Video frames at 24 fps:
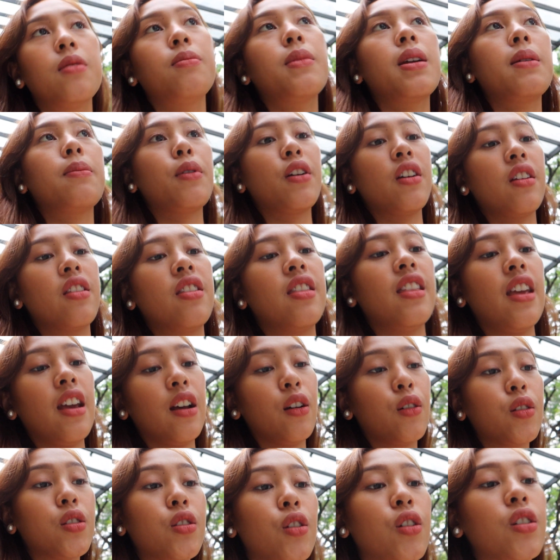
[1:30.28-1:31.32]
on my birthday,
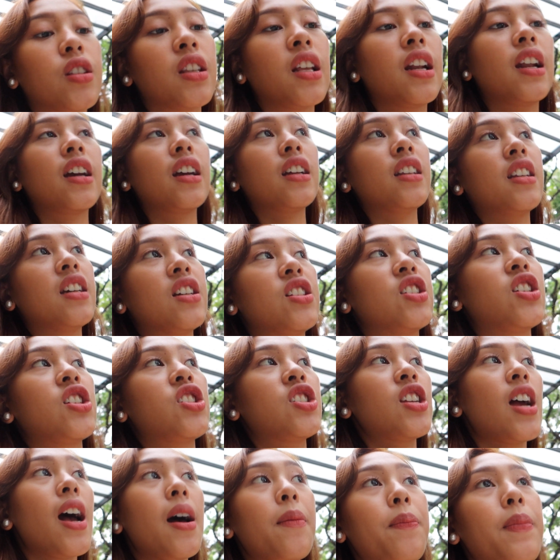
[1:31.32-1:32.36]
gusto ko talaga
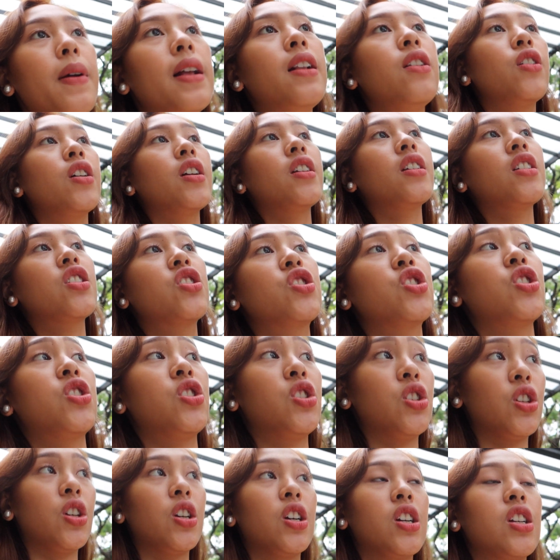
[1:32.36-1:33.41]
nag-chapel or
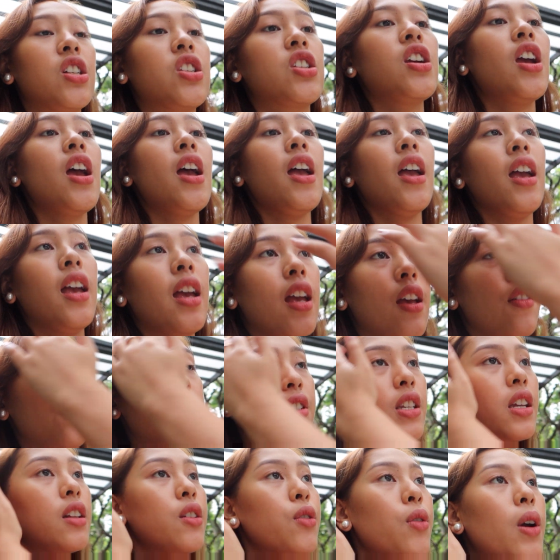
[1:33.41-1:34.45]
nag-church.
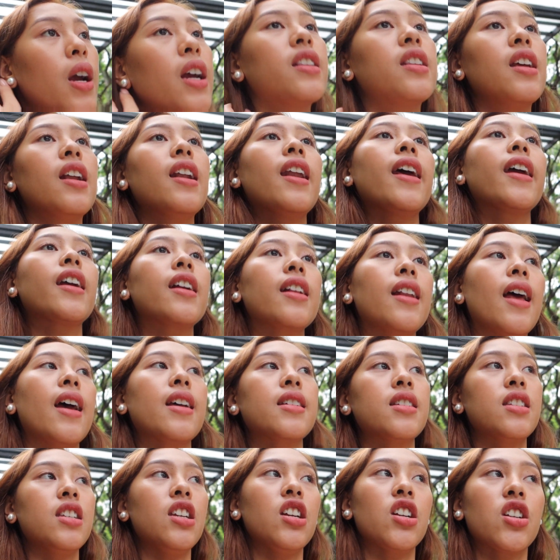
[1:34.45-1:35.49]
It's in Huerta, like
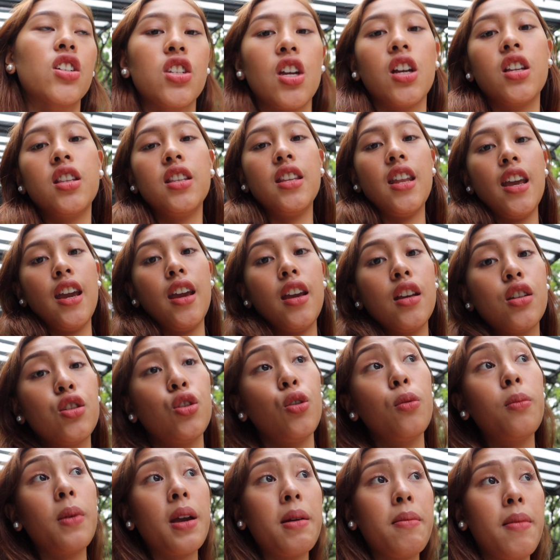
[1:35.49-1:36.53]
last year, Sunday.
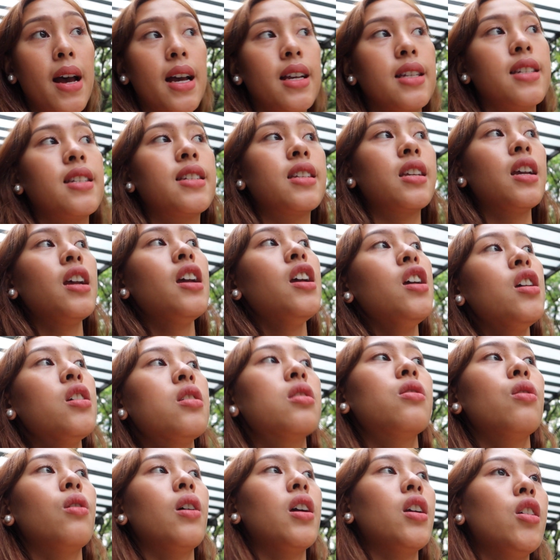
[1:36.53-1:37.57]
So, may mass.
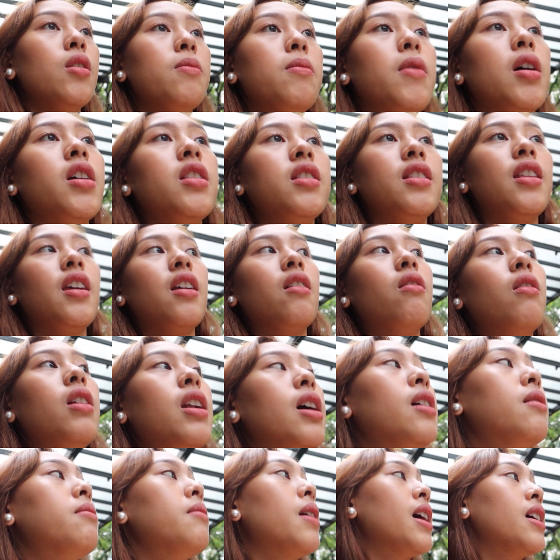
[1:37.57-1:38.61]
So ngayon Monday,
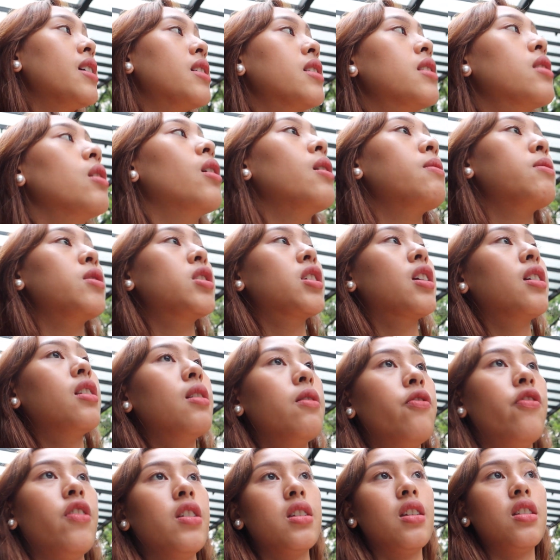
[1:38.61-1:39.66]
walang mass, so I'm just
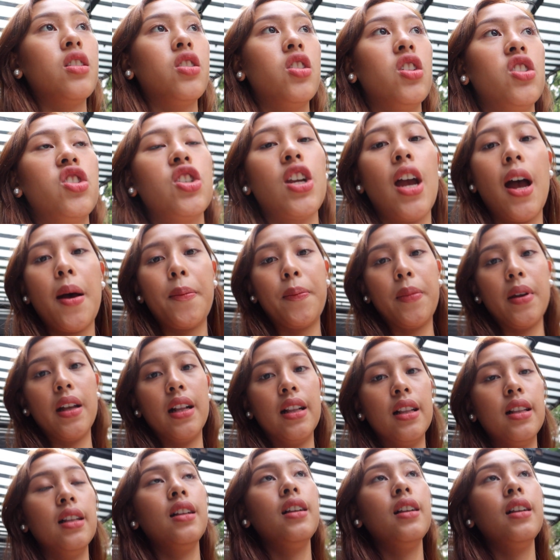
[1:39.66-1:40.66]
gonna visit the chapel.